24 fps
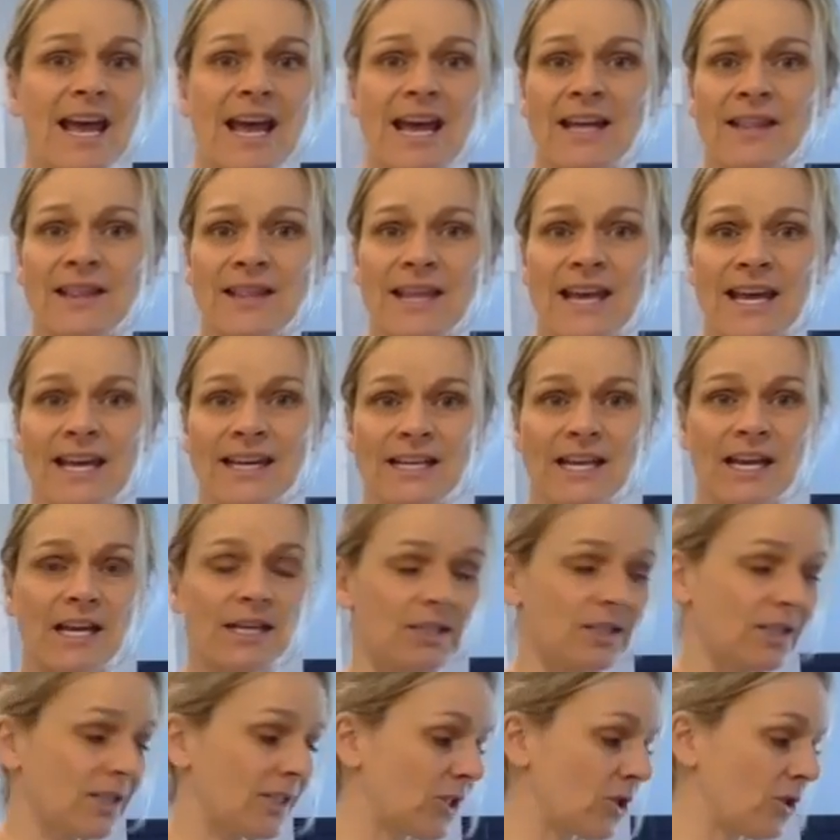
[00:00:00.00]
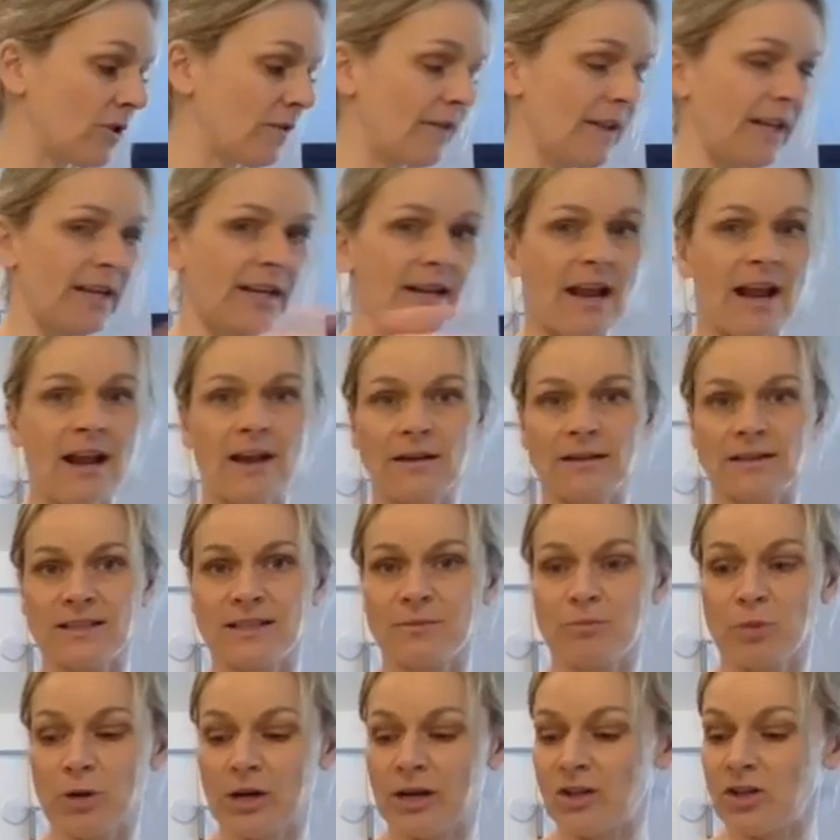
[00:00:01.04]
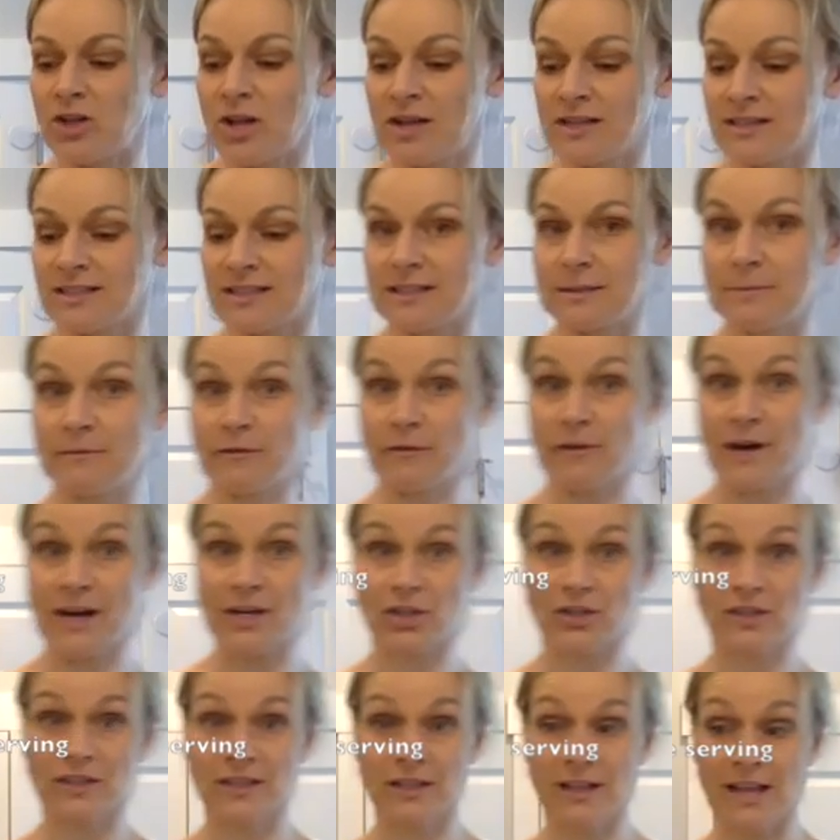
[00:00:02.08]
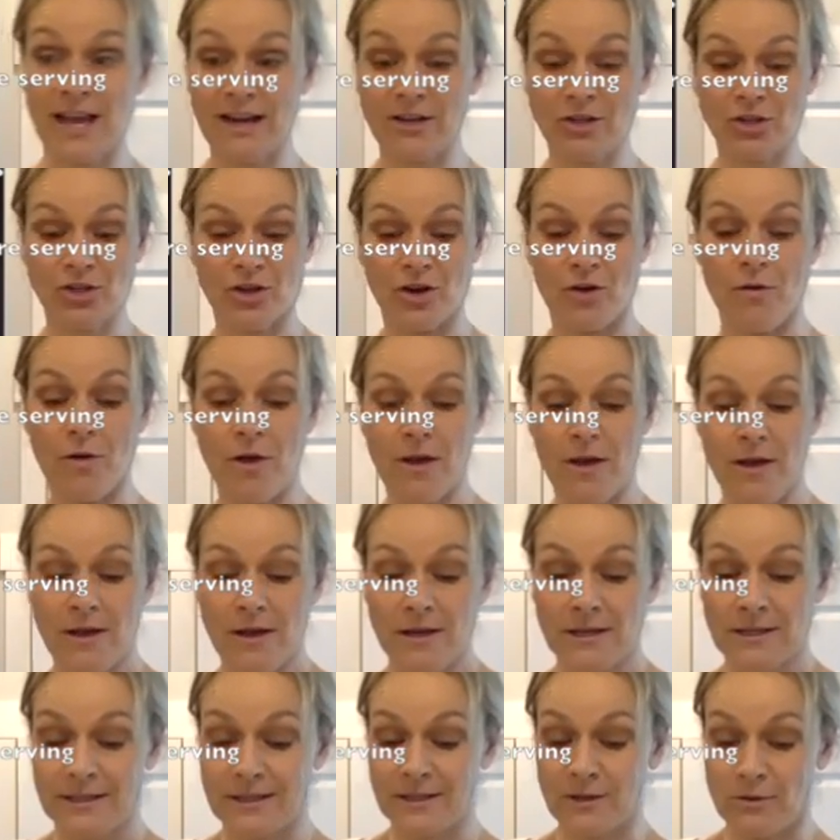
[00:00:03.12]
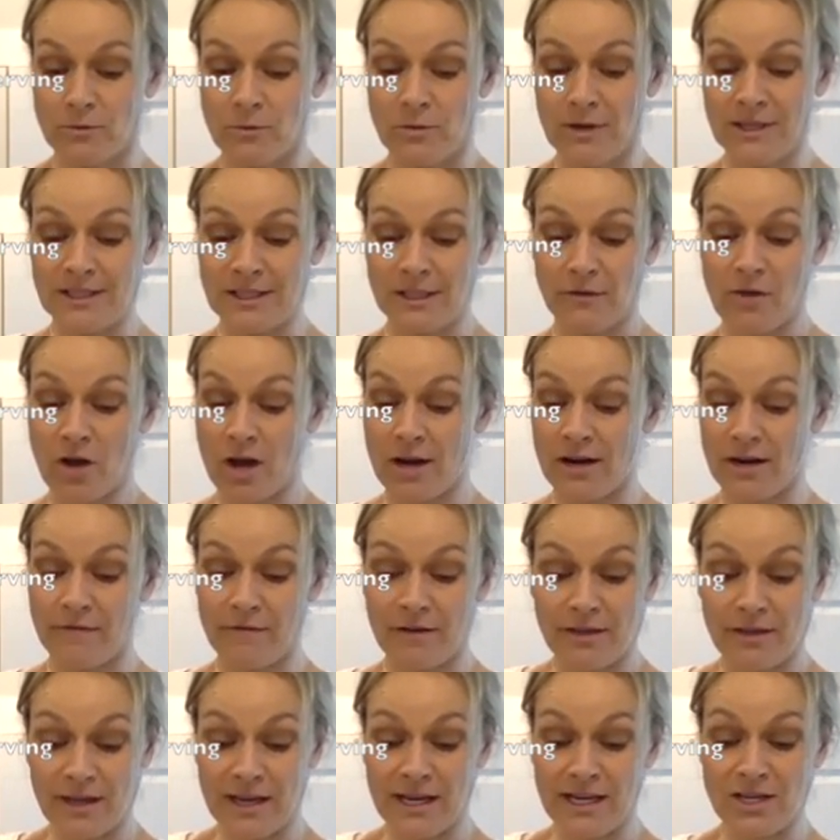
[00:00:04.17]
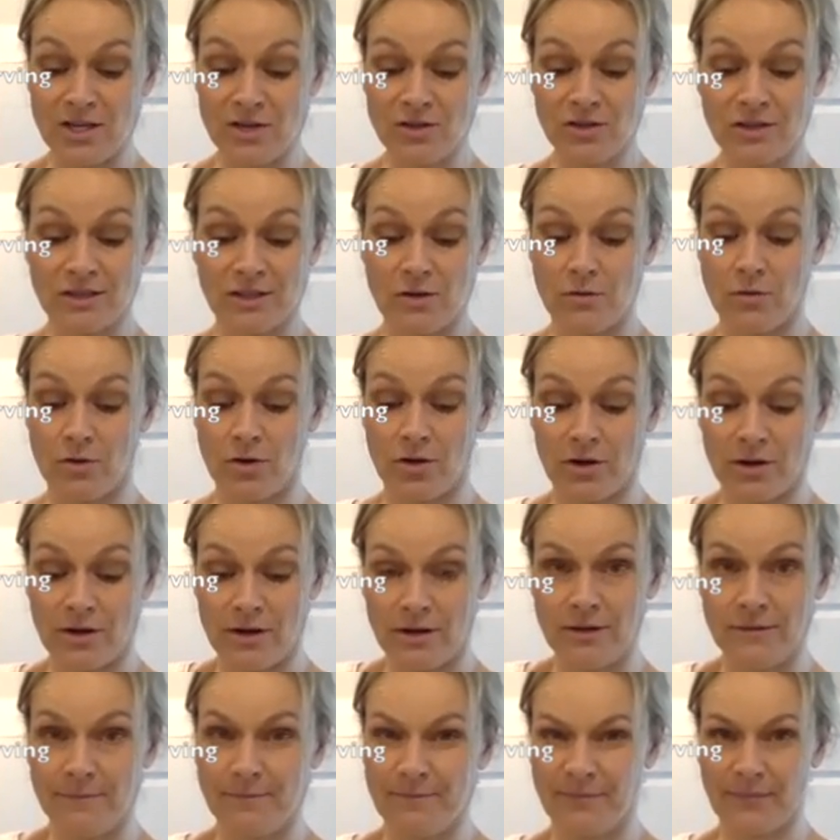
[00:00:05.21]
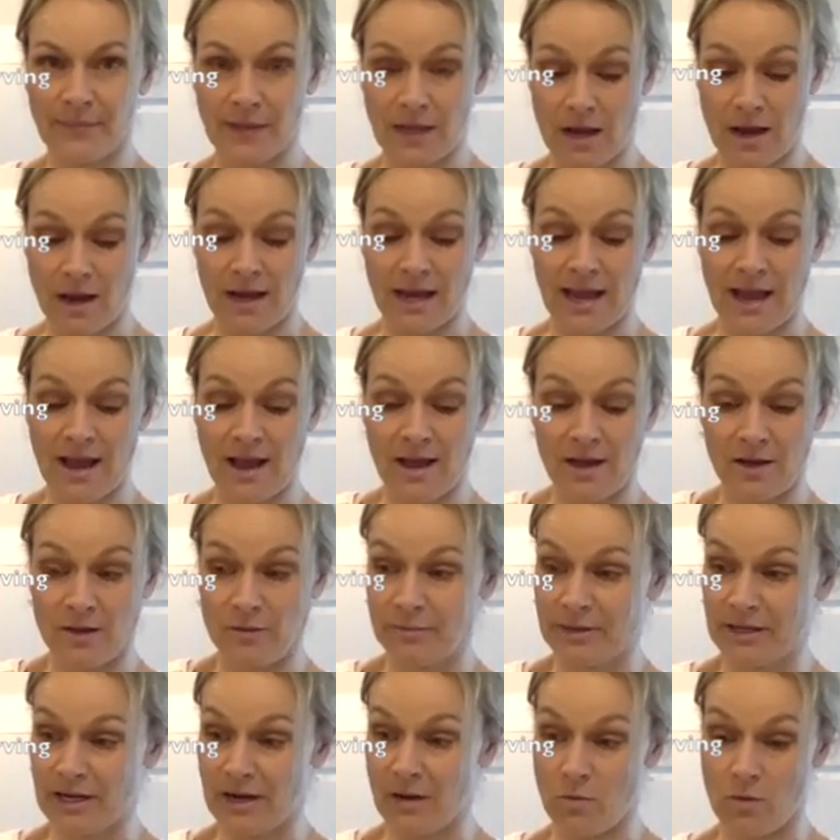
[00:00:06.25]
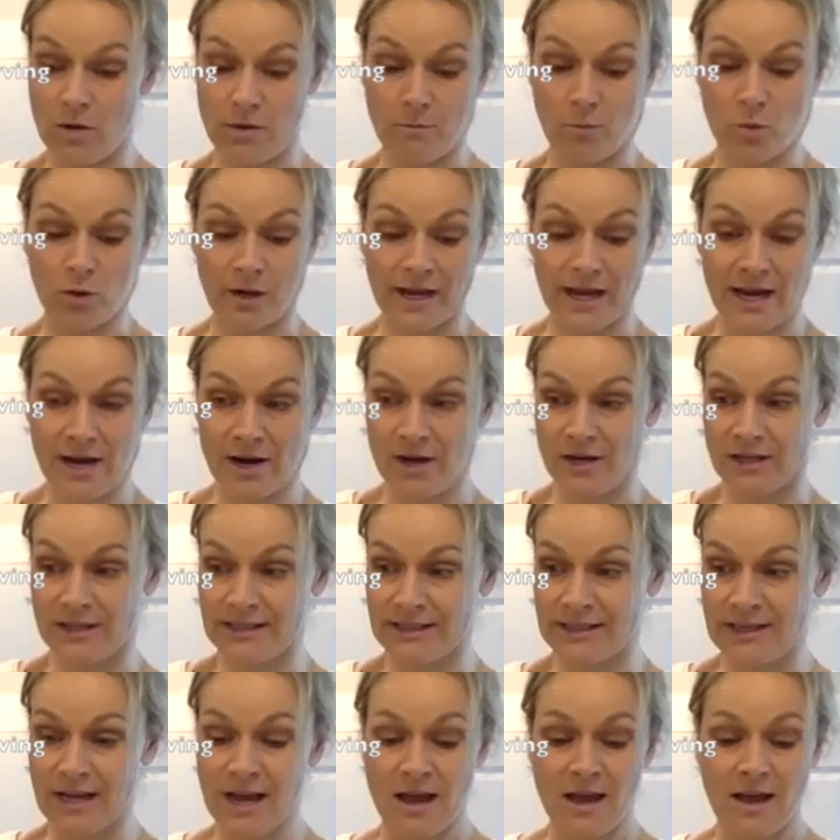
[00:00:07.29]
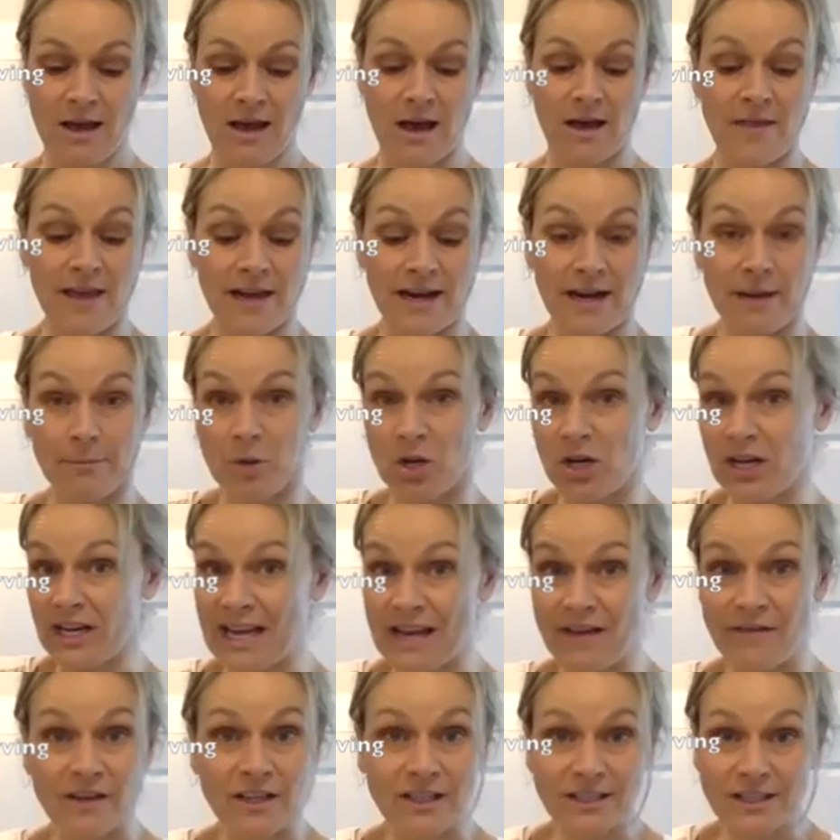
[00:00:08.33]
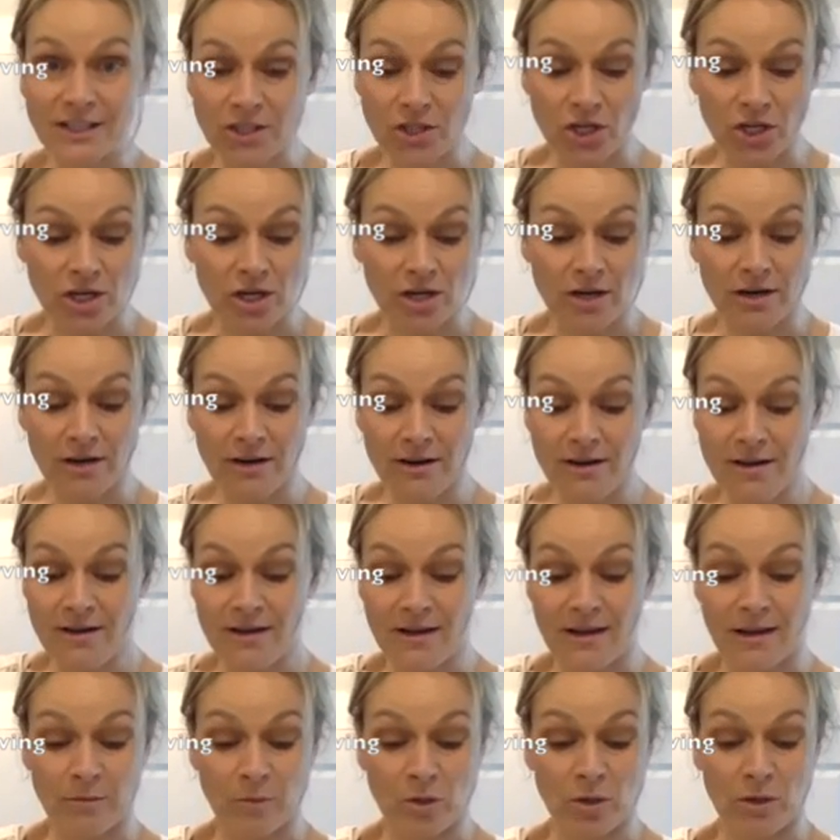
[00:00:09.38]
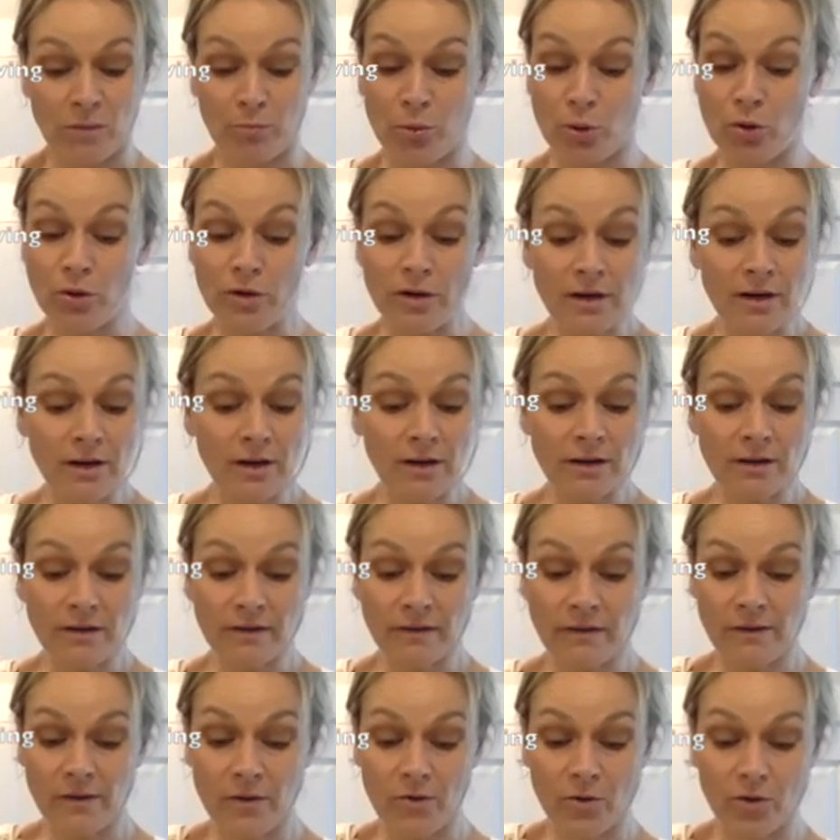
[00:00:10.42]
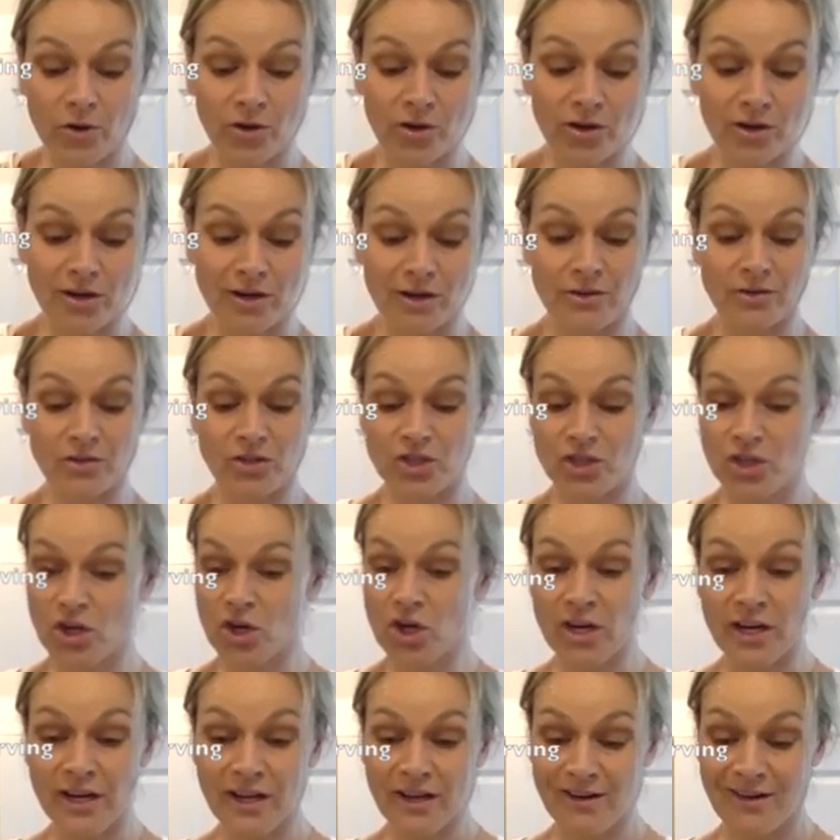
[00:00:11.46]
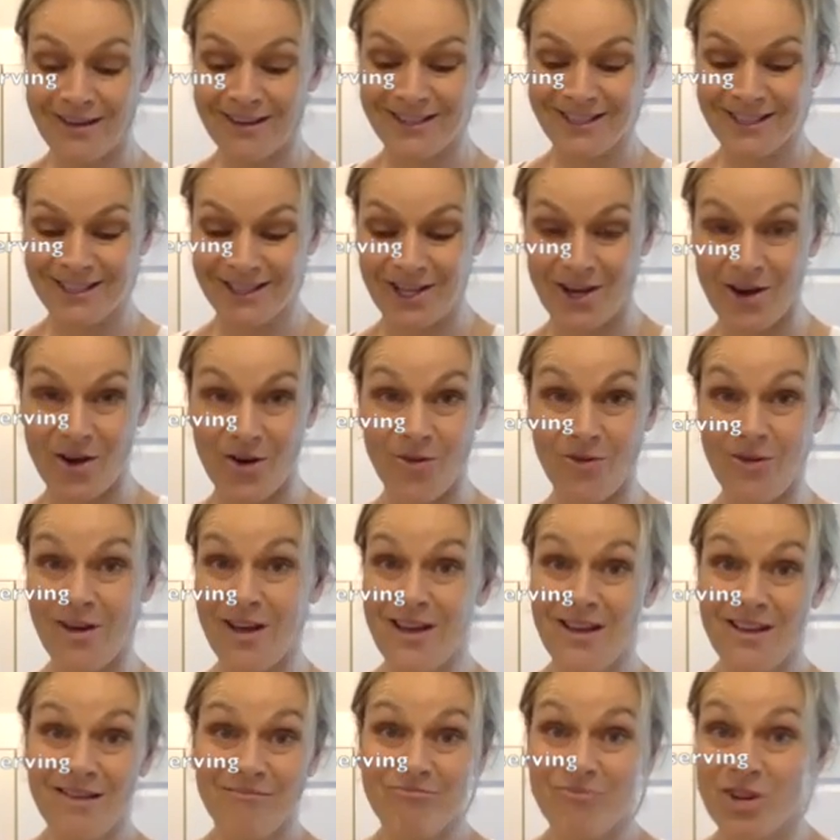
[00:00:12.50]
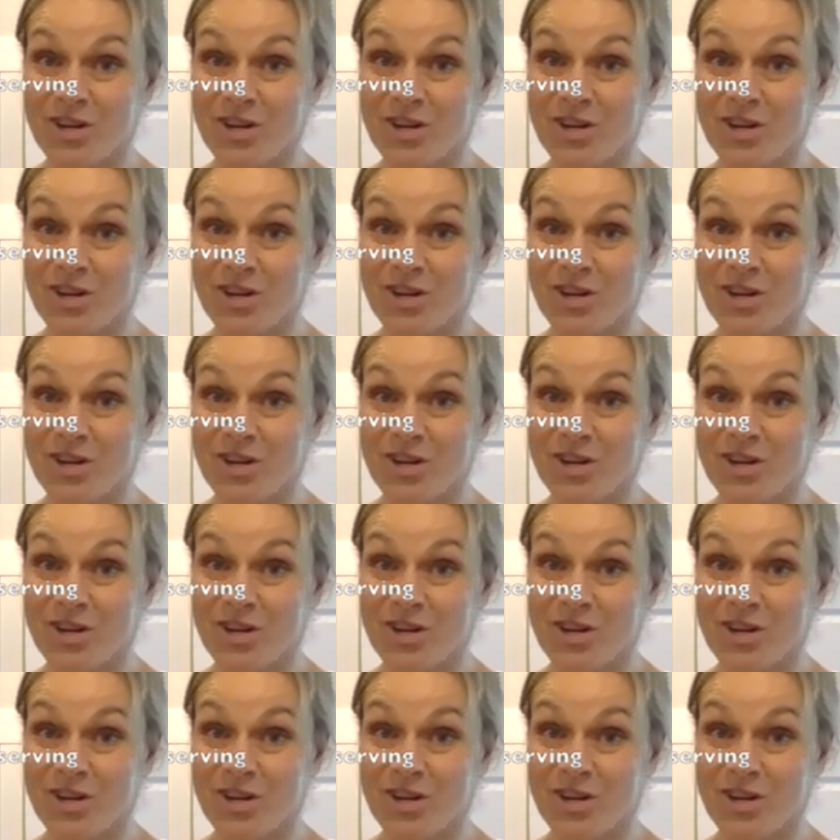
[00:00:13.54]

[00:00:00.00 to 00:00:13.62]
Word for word: and then serve it and sprinkle on some fresh cilantro. So once you've got everything in your slow cooker, I can't help it, I want more carrots. And then I'm gonna give it a stir. I'm gonna put it in the slow cooker, turning it on to low. I'm